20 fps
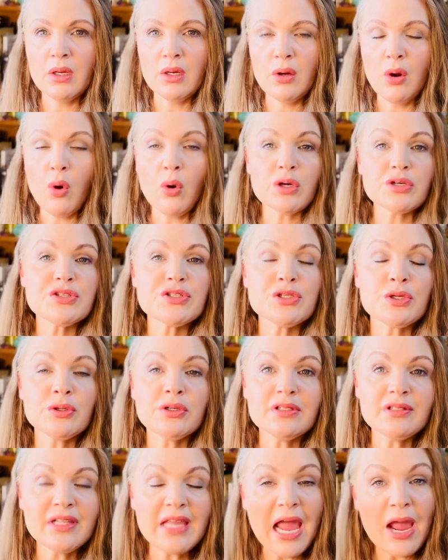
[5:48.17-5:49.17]
Or
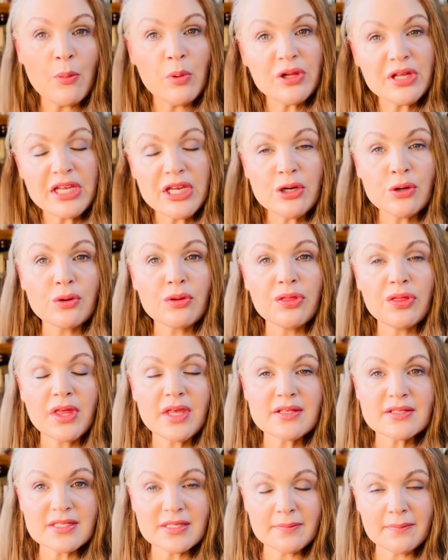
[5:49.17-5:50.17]
certainly I will hear
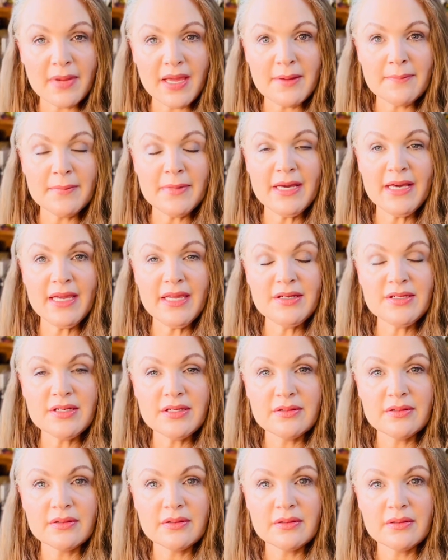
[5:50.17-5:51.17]
things in my mind
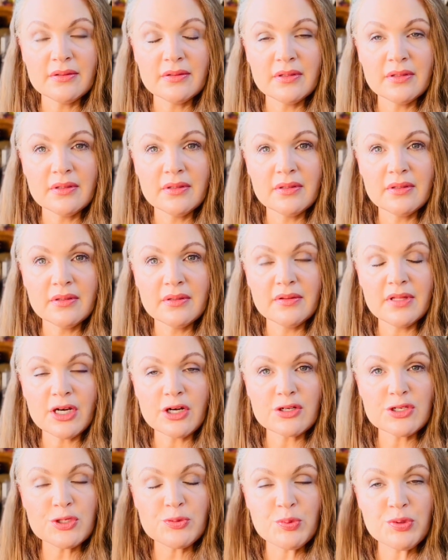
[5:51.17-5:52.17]
that
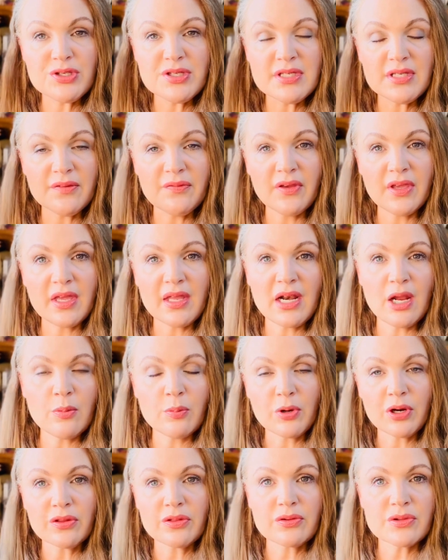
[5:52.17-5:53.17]
are specific, and I'll
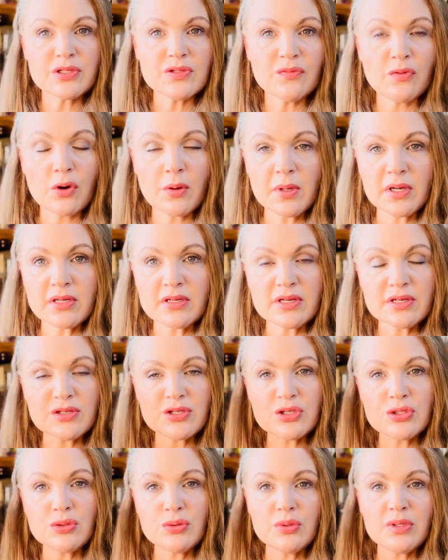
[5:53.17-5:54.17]
bring those forward. And as
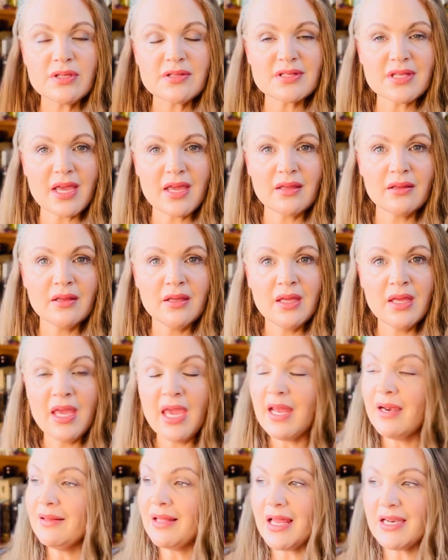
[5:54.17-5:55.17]
soon as I,
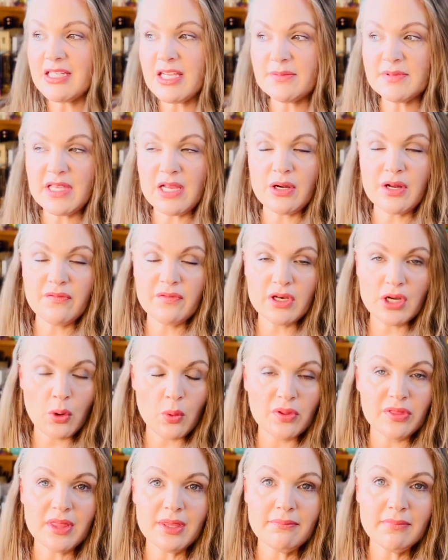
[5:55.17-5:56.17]
and a lot of times I don't even know
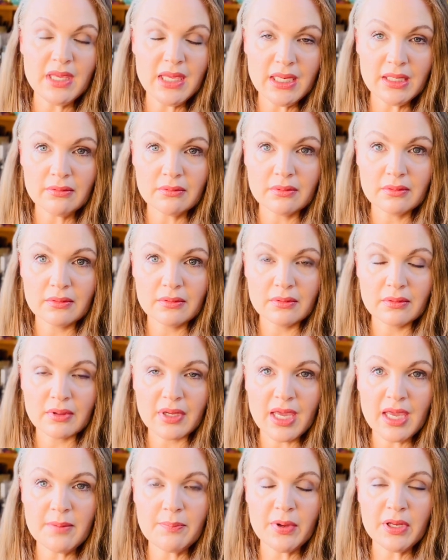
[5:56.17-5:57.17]
what they mean.
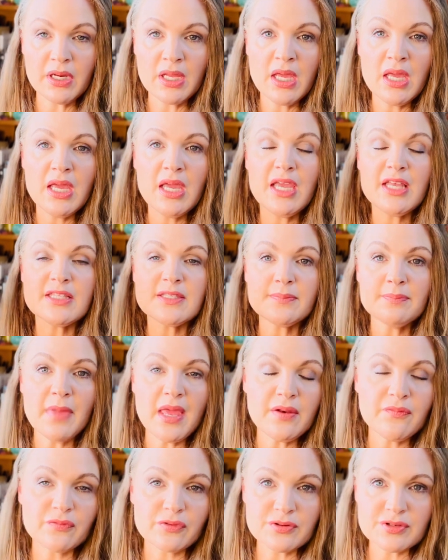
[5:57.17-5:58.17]
Okay, but it's
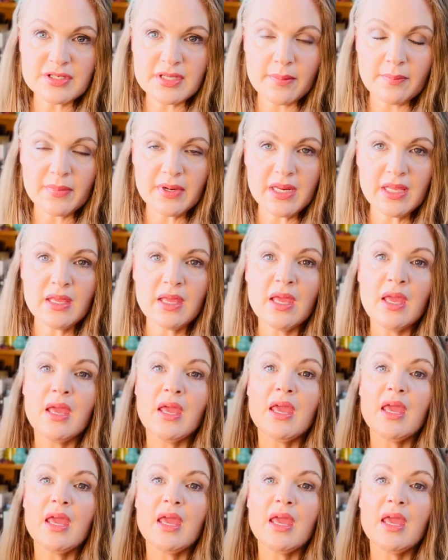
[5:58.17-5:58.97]
meant for somebody.